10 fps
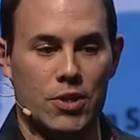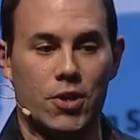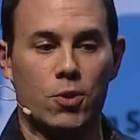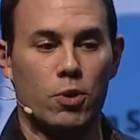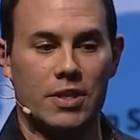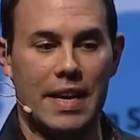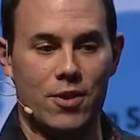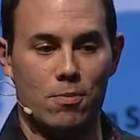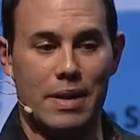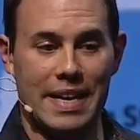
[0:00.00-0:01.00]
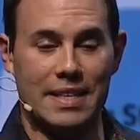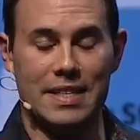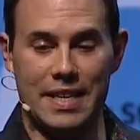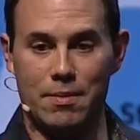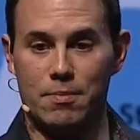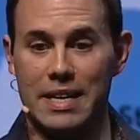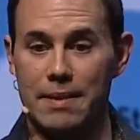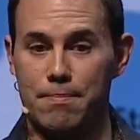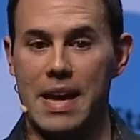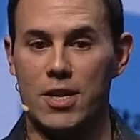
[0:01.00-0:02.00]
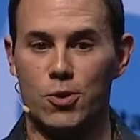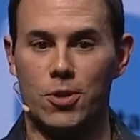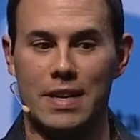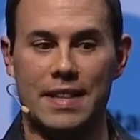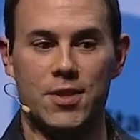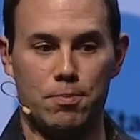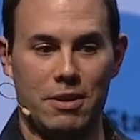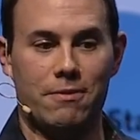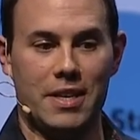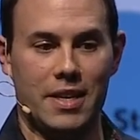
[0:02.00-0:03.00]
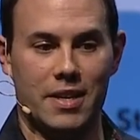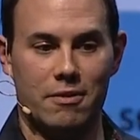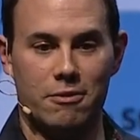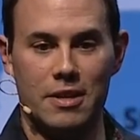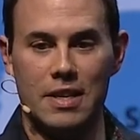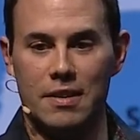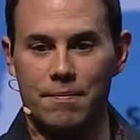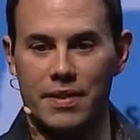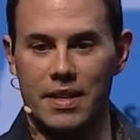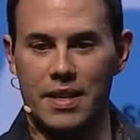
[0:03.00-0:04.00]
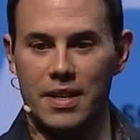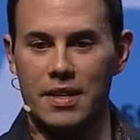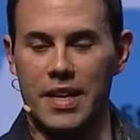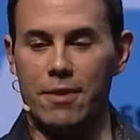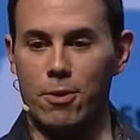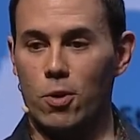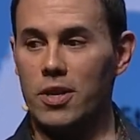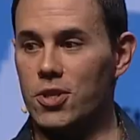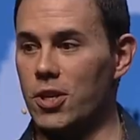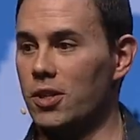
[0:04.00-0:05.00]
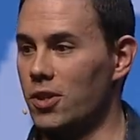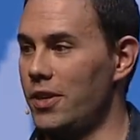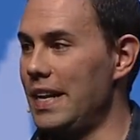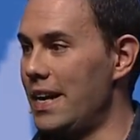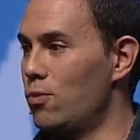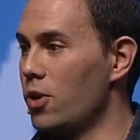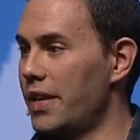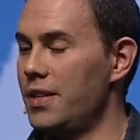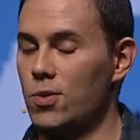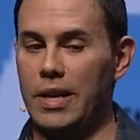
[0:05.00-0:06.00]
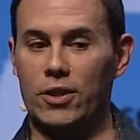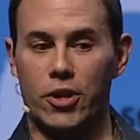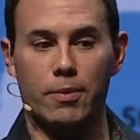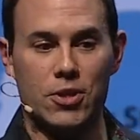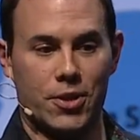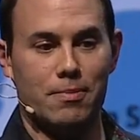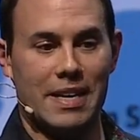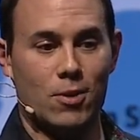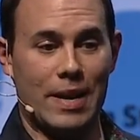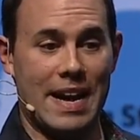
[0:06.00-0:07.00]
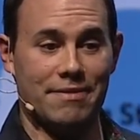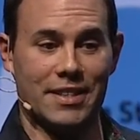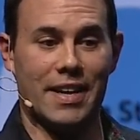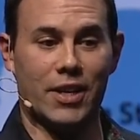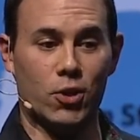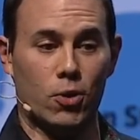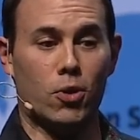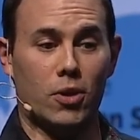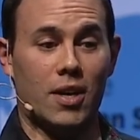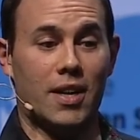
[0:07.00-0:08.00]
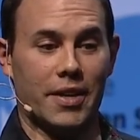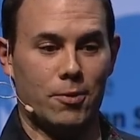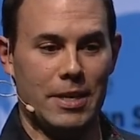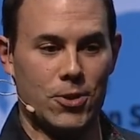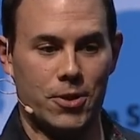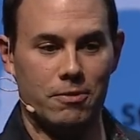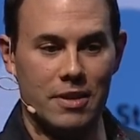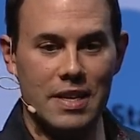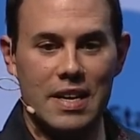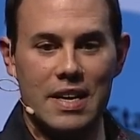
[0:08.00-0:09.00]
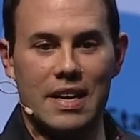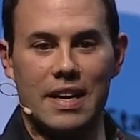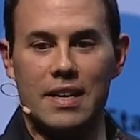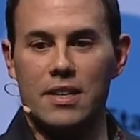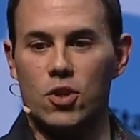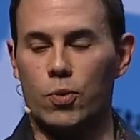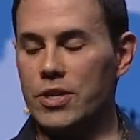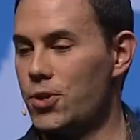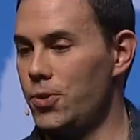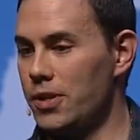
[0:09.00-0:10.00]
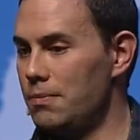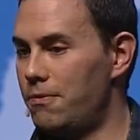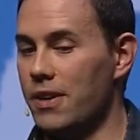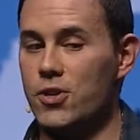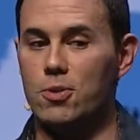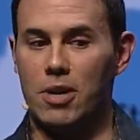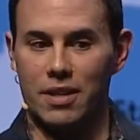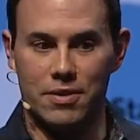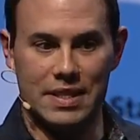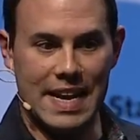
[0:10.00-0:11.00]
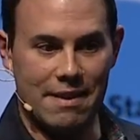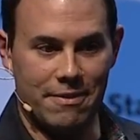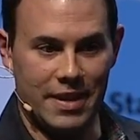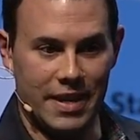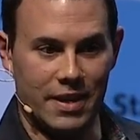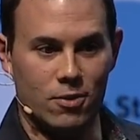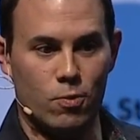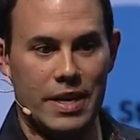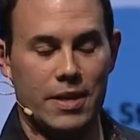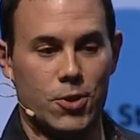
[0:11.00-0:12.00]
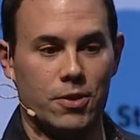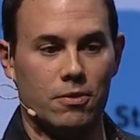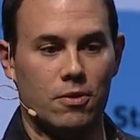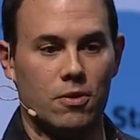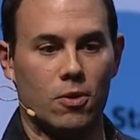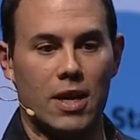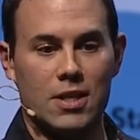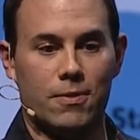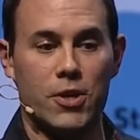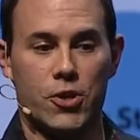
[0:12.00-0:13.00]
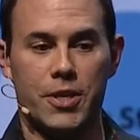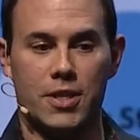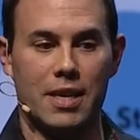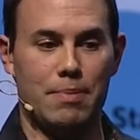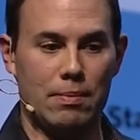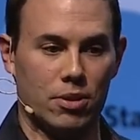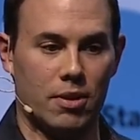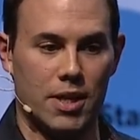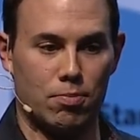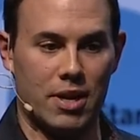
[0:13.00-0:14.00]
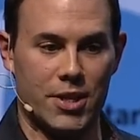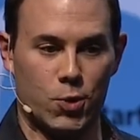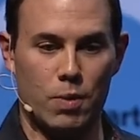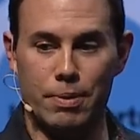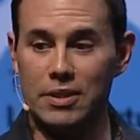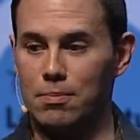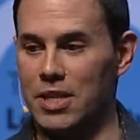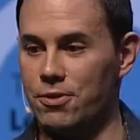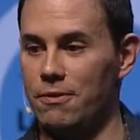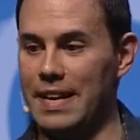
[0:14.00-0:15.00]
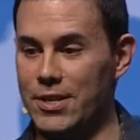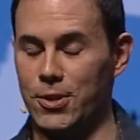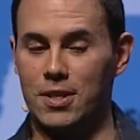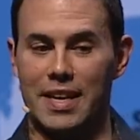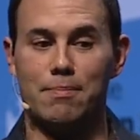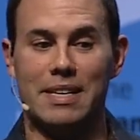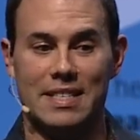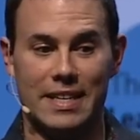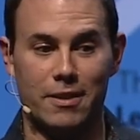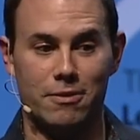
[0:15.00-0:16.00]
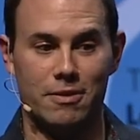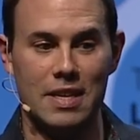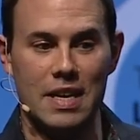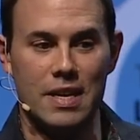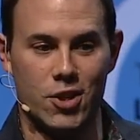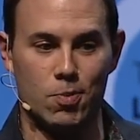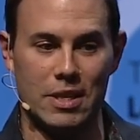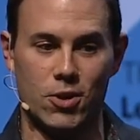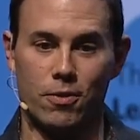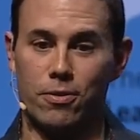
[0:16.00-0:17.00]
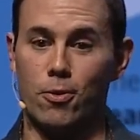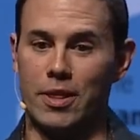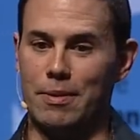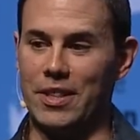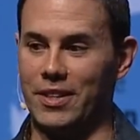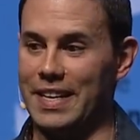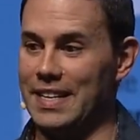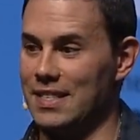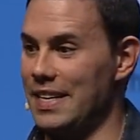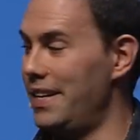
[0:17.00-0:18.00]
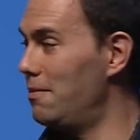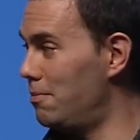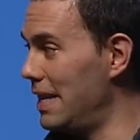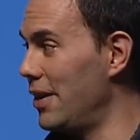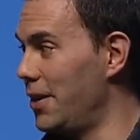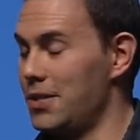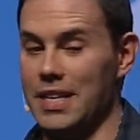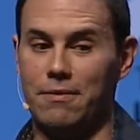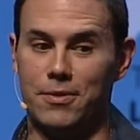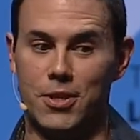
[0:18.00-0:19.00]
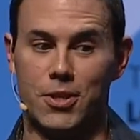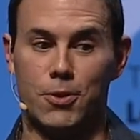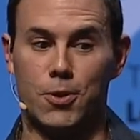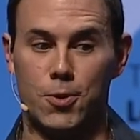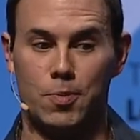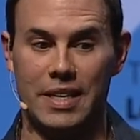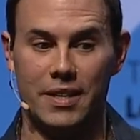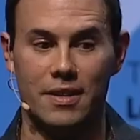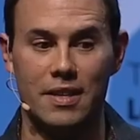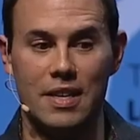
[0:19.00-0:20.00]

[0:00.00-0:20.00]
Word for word: we started to work together. My team and my management sort of had this epiphany of uh, if we want to start learning how to work in this way and learning what's good about it, we have to kind of go whole hog. And we sort of uh, switched to a functional model of staffing. We sort of cross functionally assigned people across projects. We built a bunch of evangelists like myself just by sort of throwing them into the lion's den down here in San Francisco, so to speak.